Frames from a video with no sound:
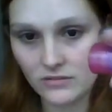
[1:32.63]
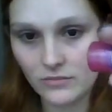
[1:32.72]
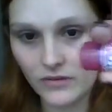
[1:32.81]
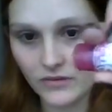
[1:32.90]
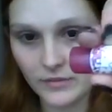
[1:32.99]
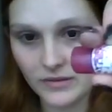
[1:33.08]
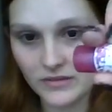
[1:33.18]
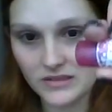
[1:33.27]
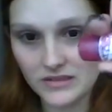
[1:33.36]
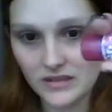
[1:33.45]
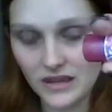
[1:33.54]
come off it
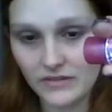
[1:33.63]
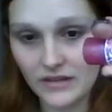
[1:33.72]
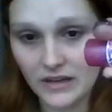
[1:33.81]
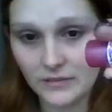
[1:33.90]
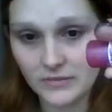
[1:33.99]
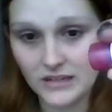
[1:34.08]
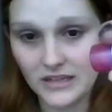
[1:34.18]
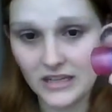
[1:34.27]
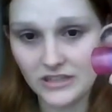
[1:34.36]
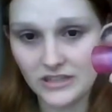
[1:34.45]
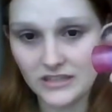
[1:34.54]
because I've had it absolutely
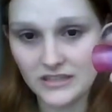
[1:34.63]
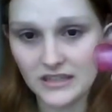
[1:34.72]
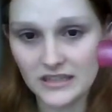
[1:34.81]
ages,